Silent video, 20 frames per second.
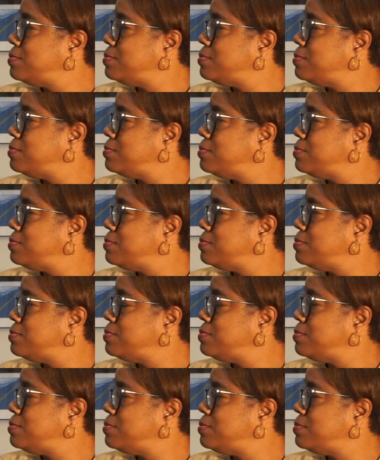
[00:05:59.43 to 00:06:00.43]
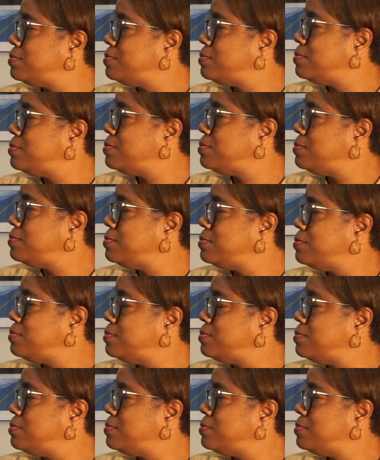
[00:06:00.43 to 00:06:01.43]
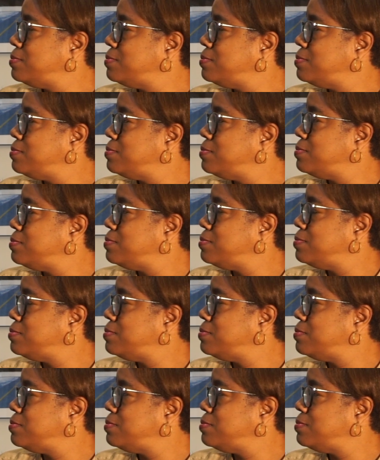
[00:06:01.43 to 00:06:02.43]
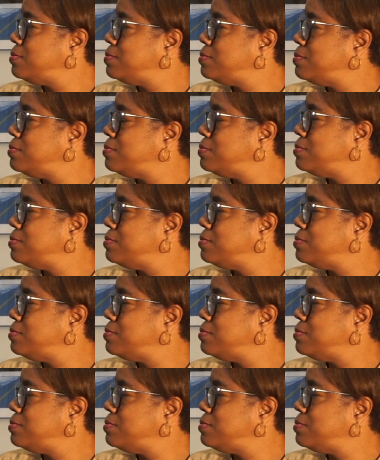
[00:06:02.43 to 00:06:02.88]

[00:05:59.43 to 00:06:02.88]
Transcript: (silent)